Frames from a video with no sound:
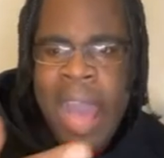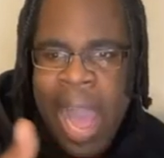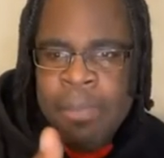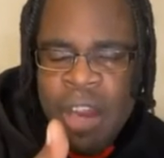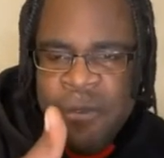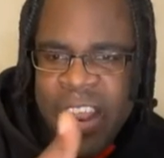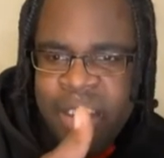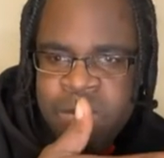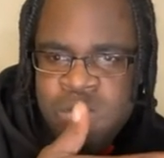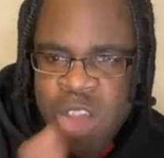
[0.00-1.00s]
I'm not afraid
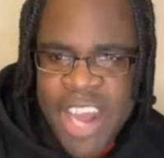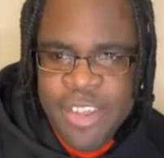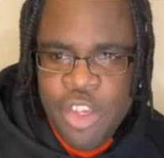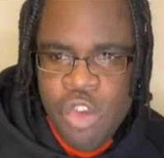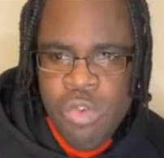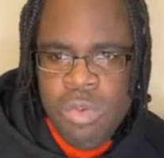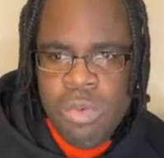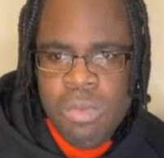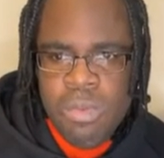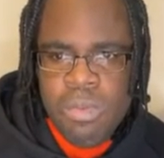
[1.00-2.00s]
of none of you.
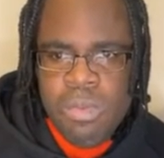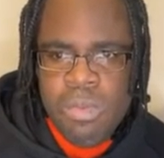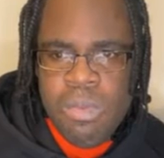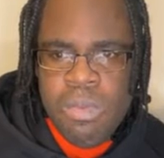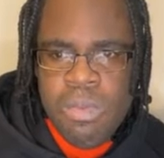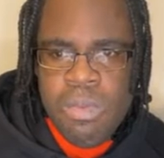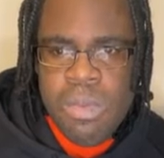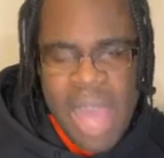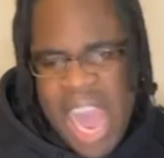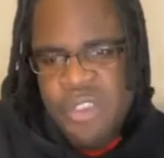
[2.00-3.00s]

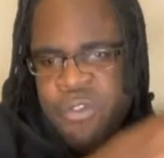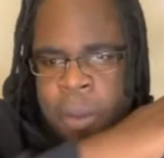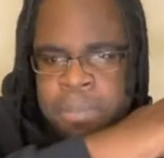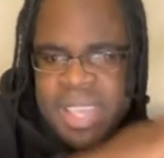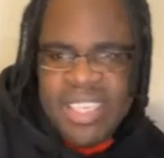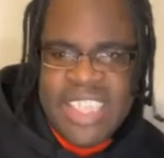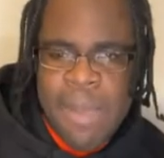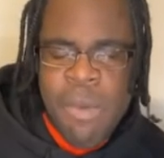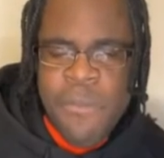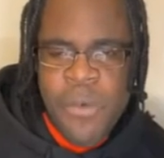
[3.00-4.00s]
And from this
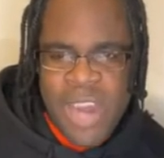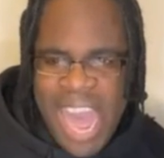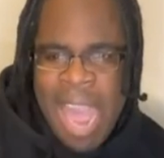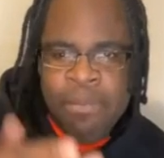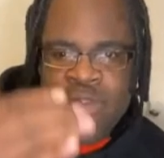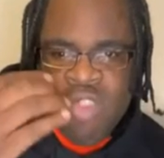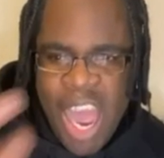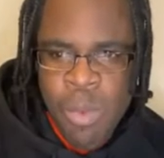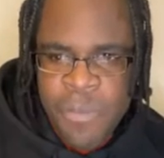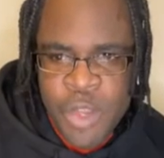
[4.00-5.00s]
day moving forward, I'm
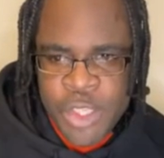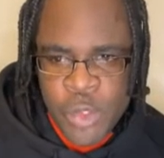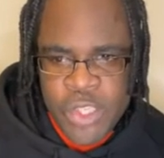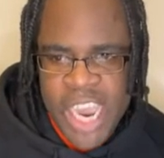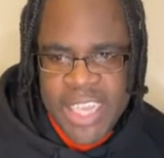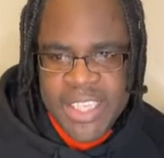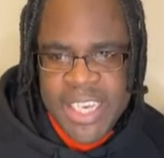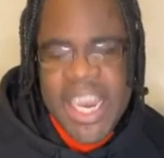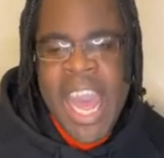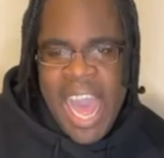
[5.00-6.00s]
done with you to
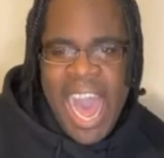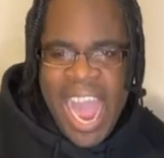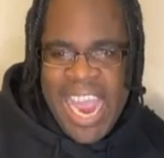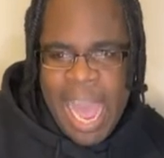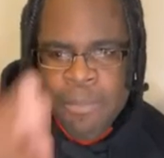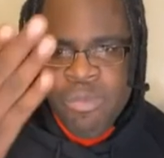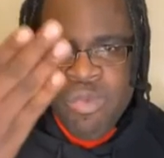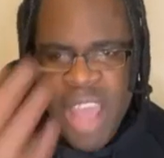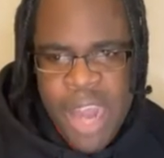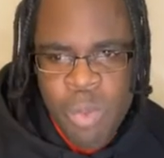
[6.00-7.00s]
13. I am
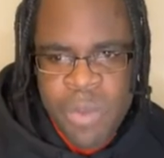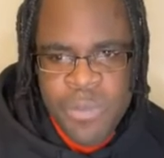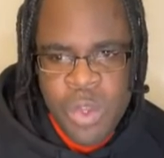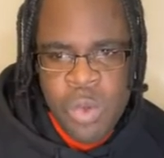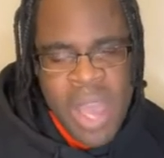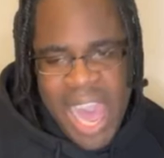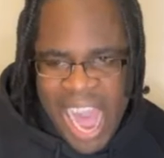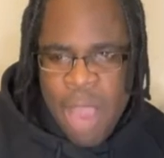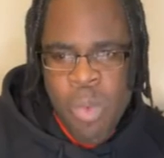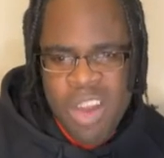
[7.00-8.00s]
done with you.
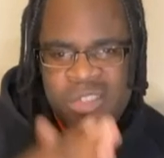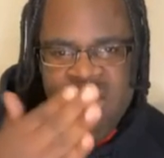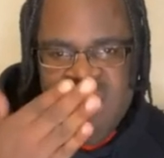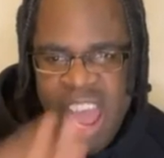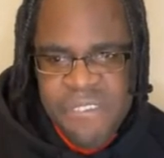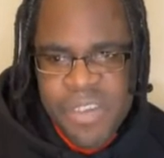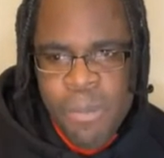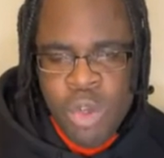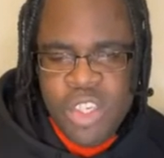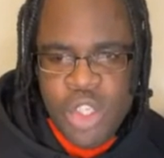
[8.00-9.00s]
I want nothing
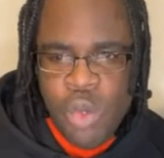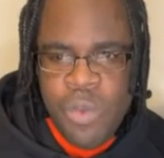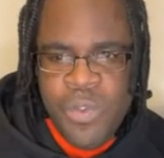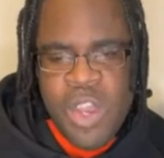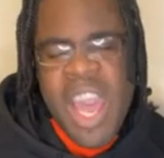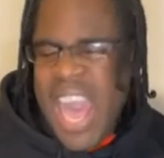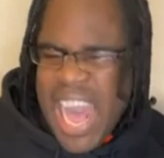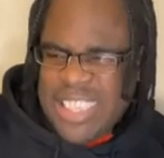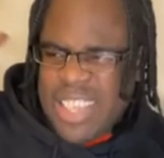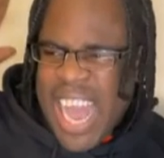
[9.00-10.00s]
more to do with you.
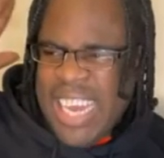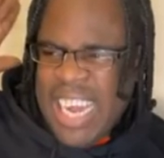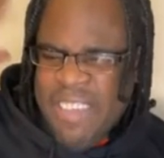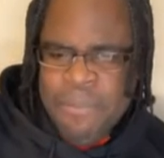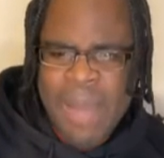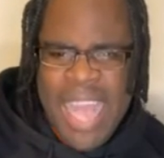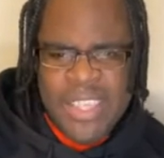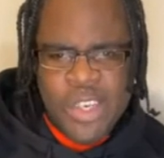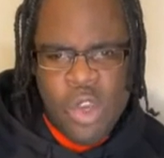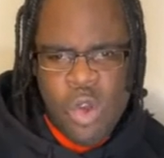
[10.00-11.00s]
As I lift my
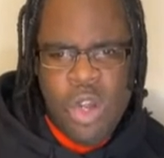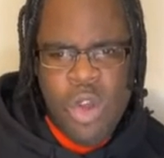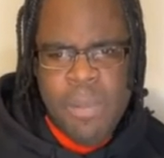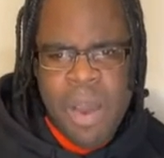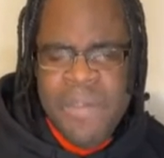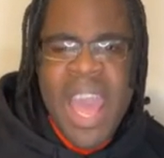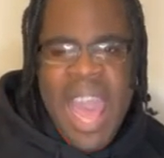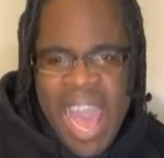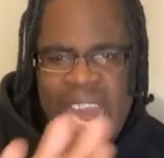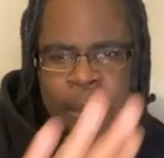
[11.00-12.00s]
hand to the good Lord above,
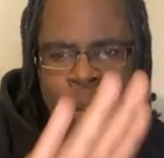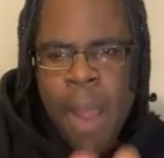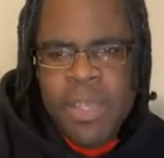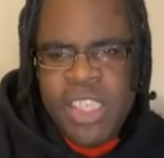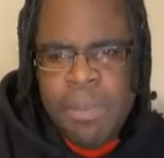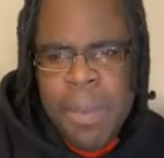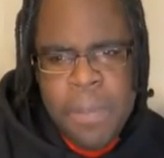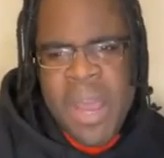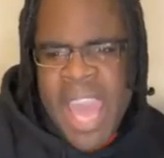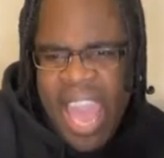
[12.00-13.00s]
and I promise you
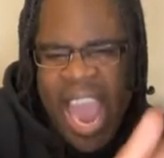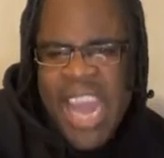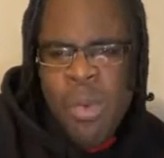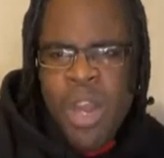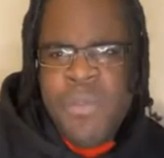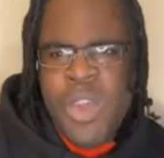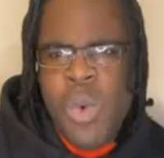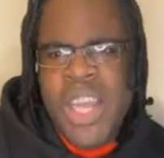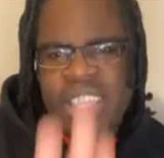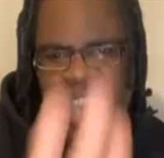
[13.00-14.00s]
people, any one of you
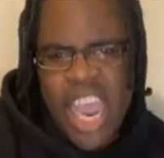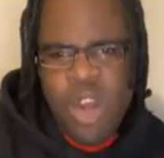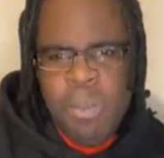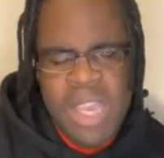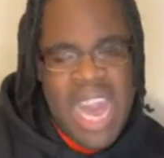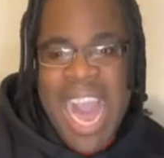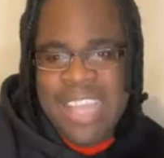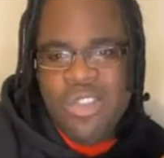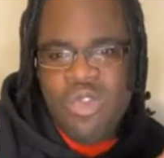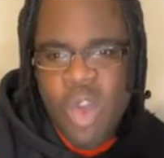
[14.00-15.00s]
want to turn on me,
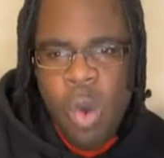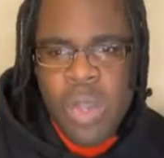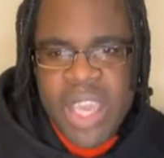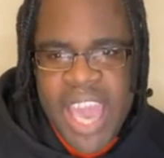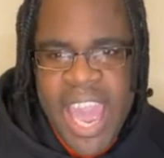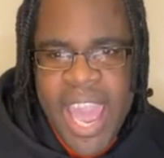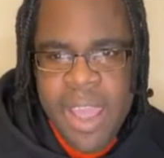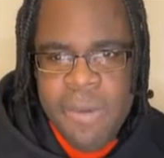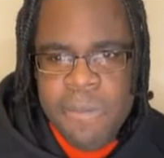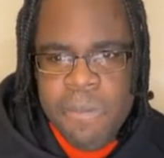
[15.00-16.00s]
I don't care.